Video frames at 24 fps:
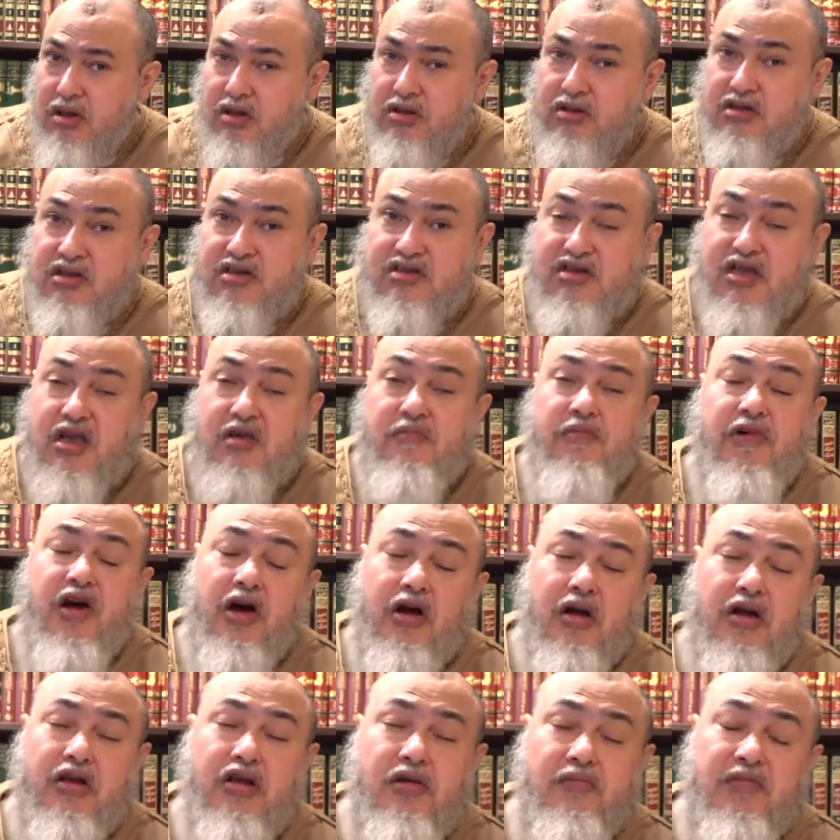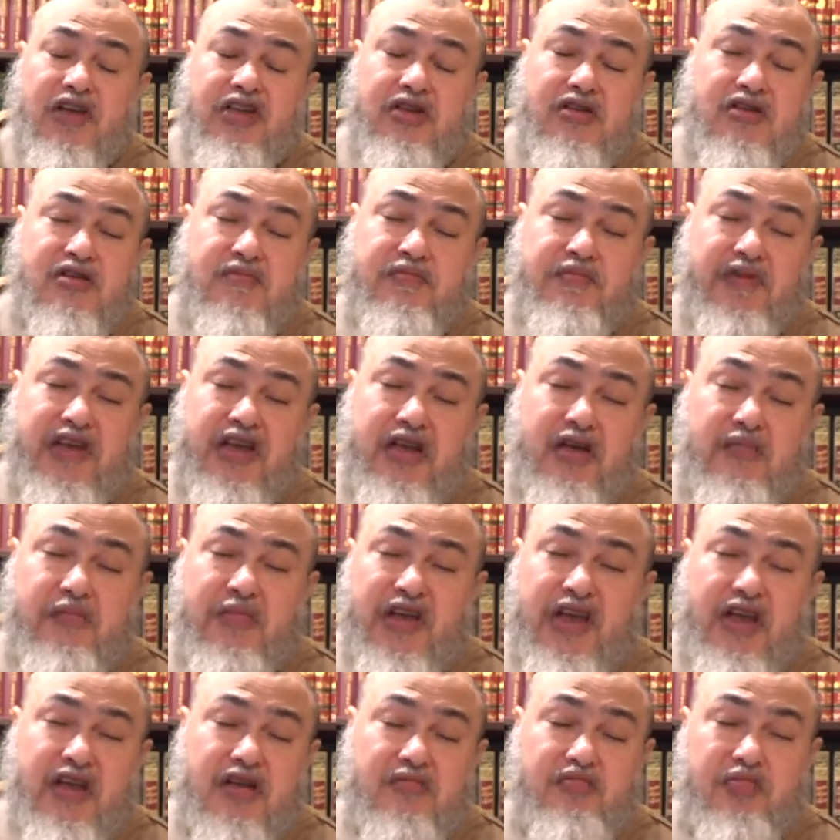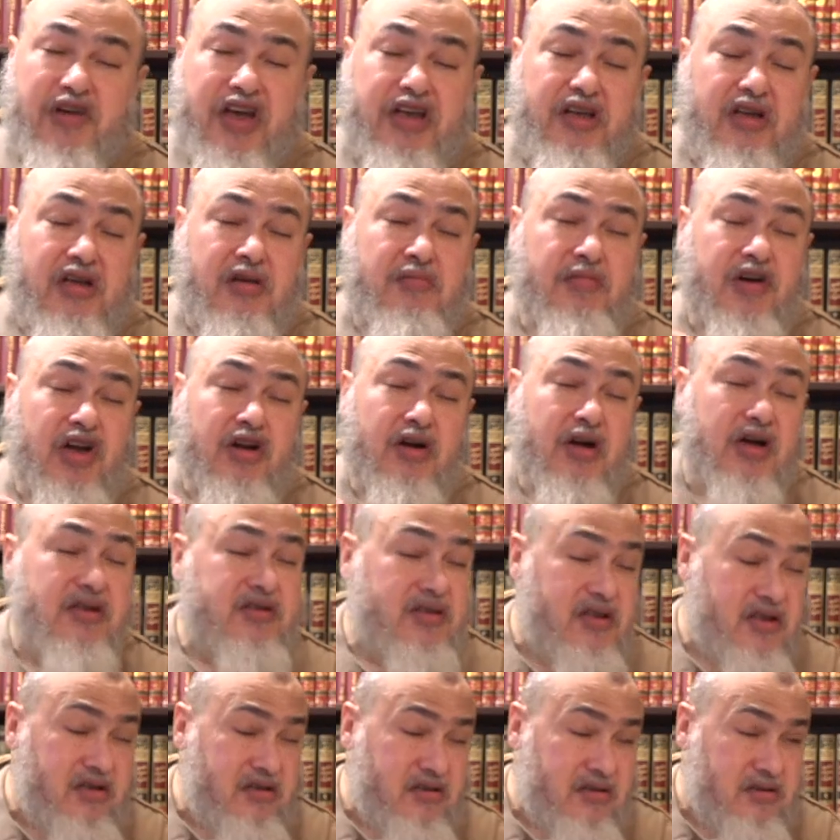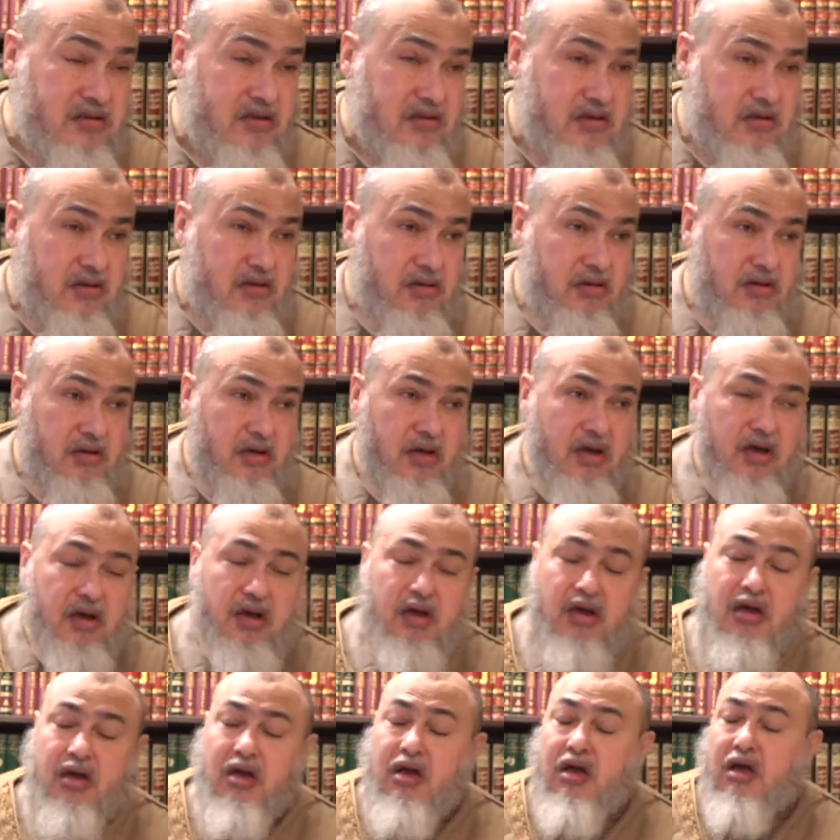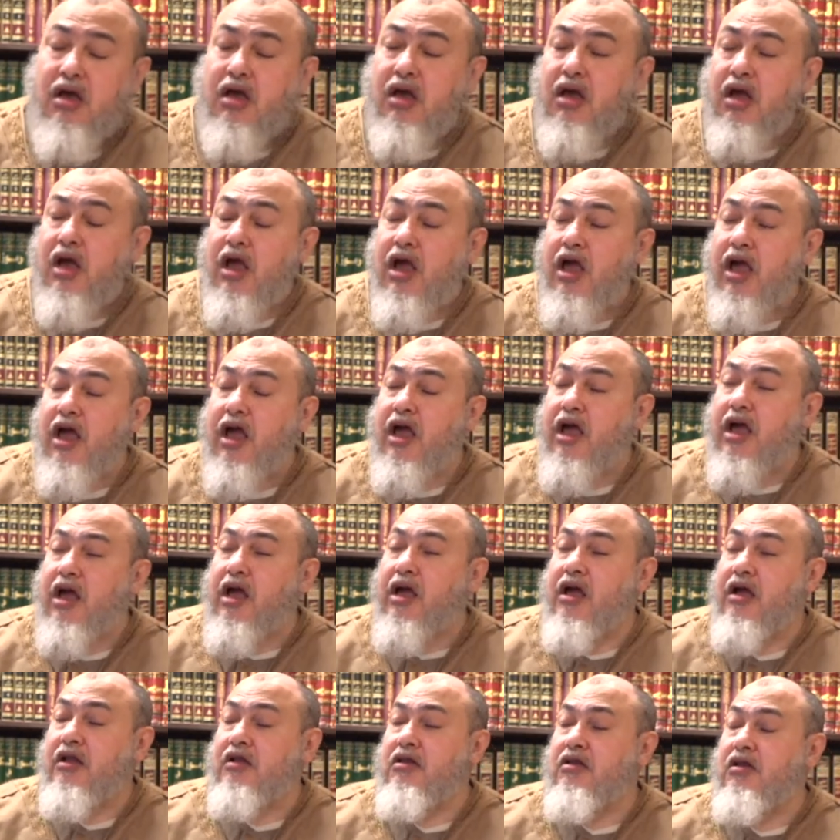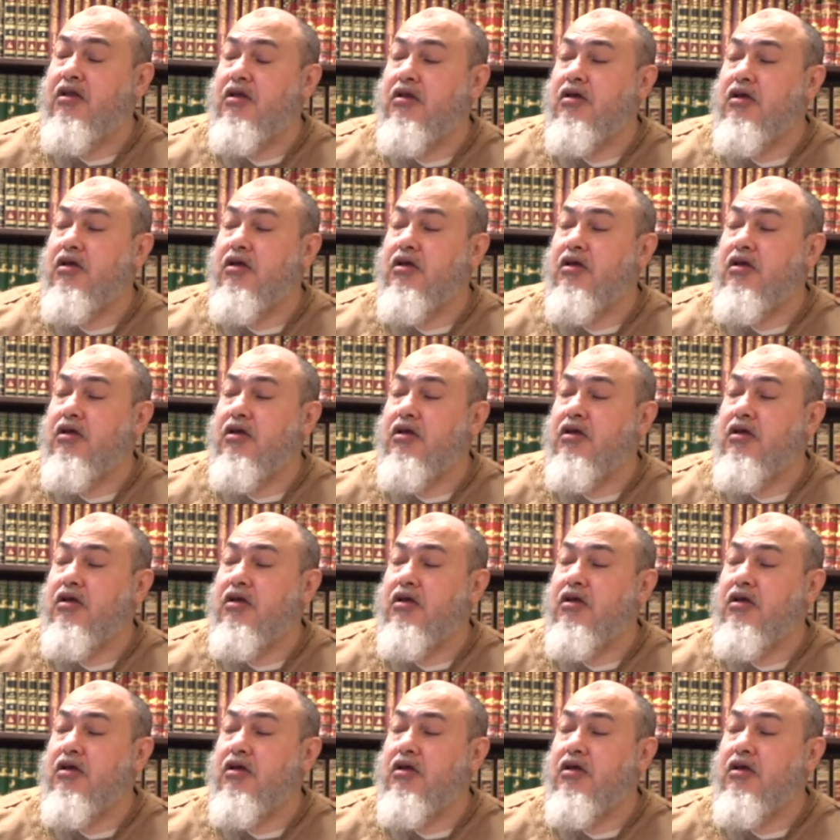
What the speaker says: The same argument is being made by Emiratis. And